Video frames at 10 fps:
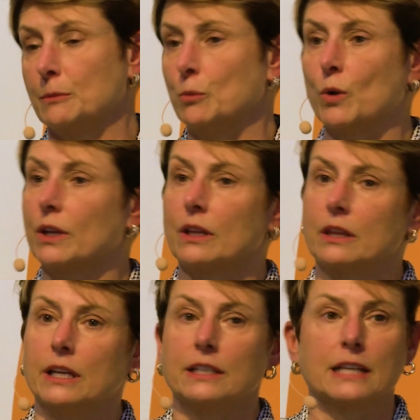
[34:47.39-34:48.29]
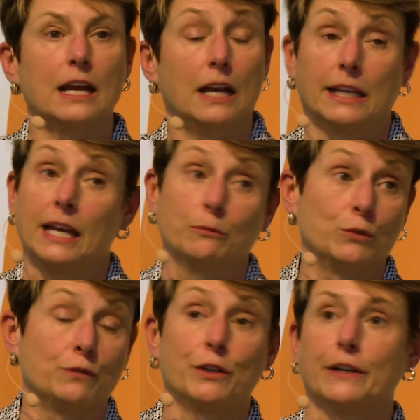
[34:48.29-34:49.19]
I mean, one of the things I, again,
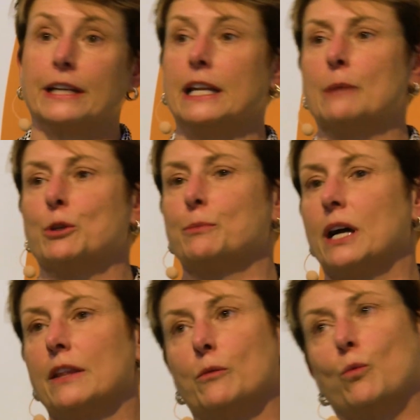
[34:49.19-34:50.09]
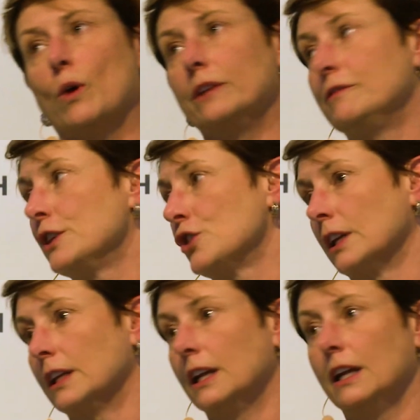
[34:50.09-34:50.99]
was very enamored by the One Vision